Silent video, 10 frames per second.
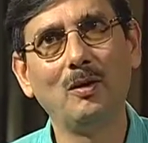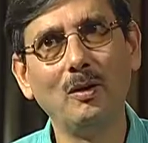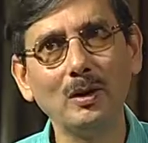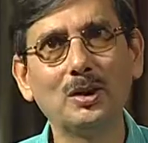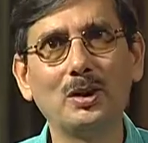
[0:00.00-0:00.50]

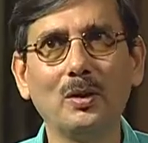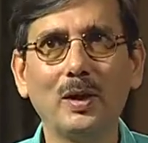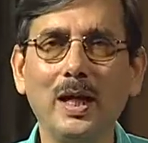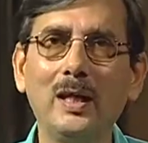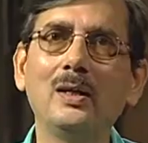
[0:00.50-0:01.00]
also
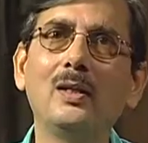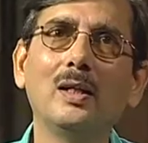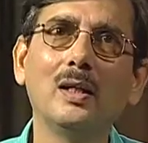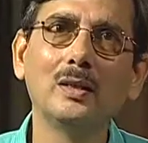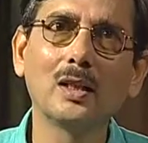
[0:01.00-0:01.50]
in
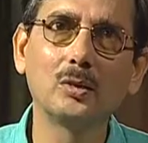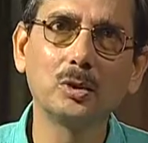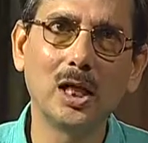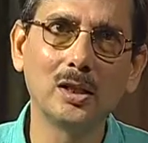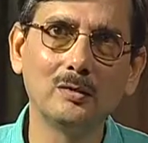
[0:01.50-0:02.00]
the
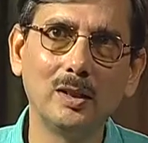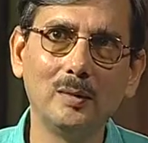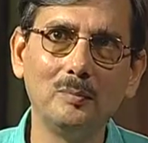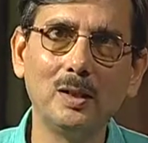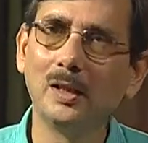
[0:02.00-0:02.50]
Kushana
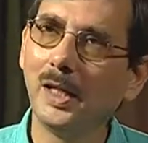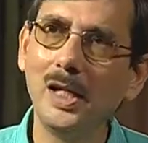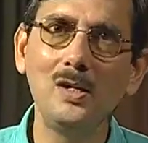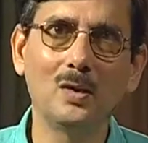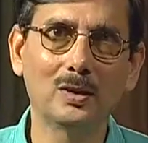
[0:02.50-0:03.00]
realm
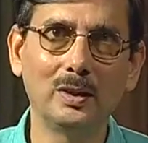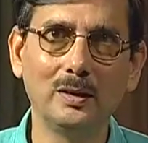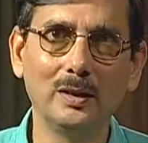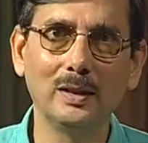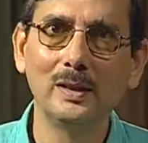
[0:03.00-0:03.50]
in North
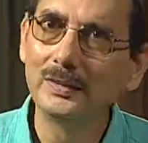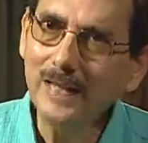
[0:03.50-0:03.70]
India.